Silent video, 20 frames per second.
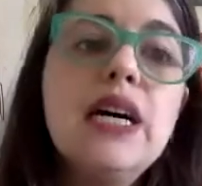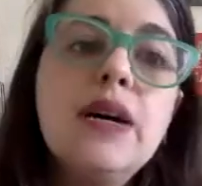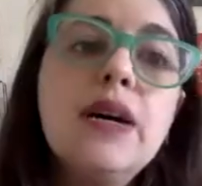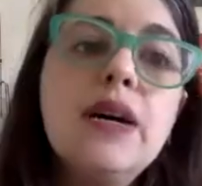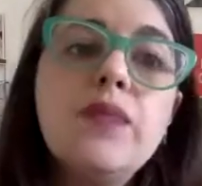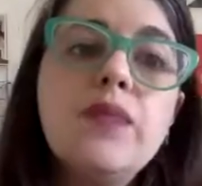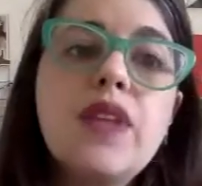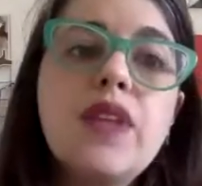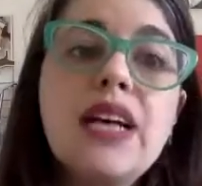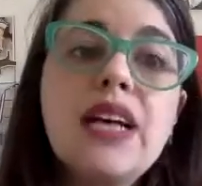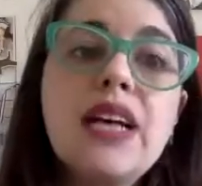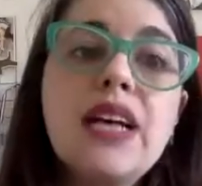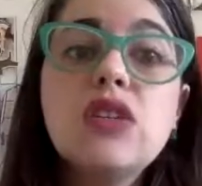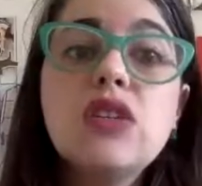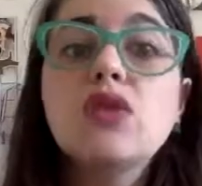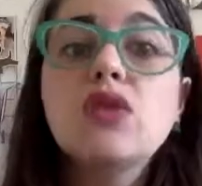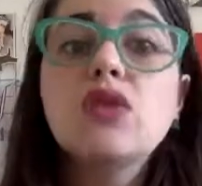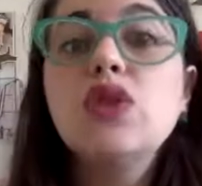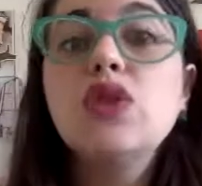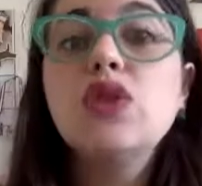
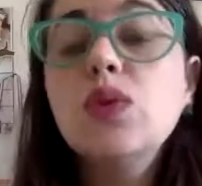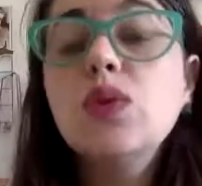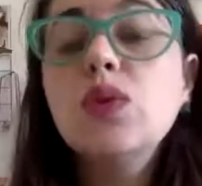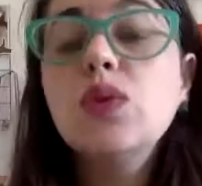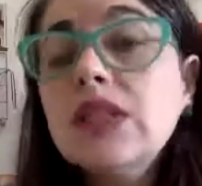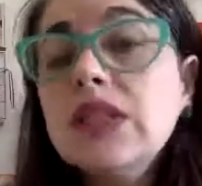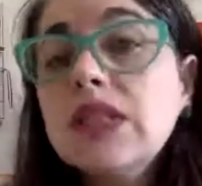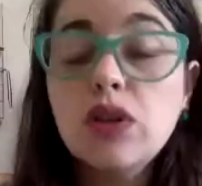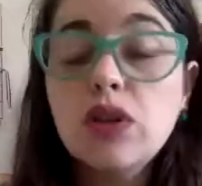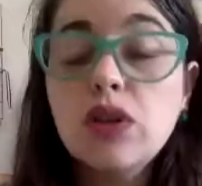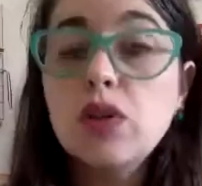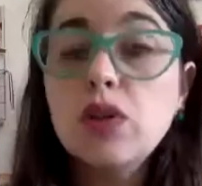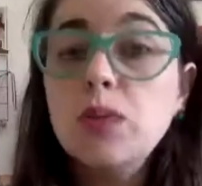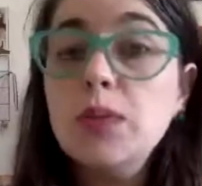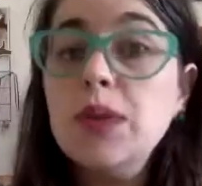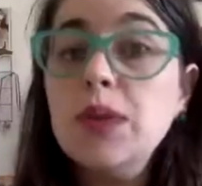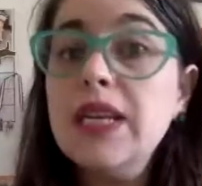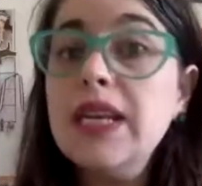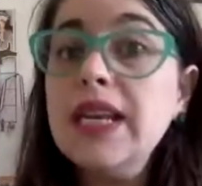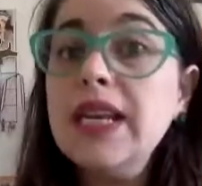Ask your students
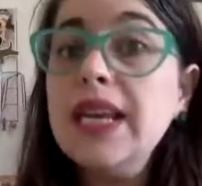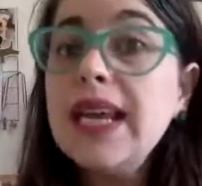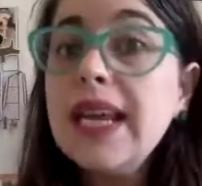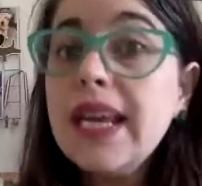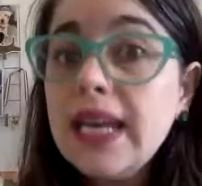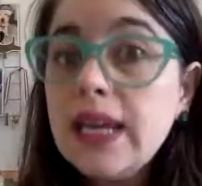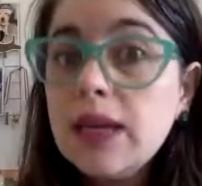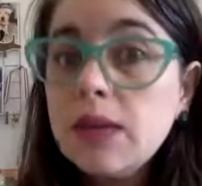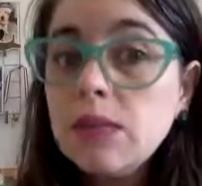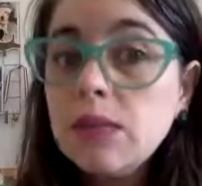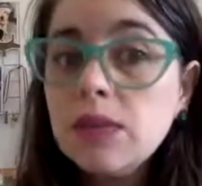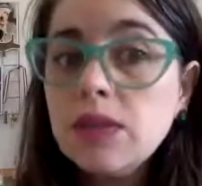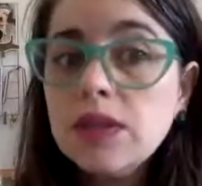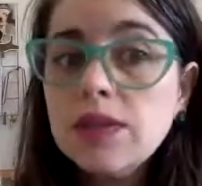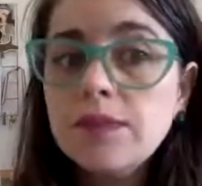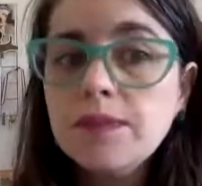how they prefer to be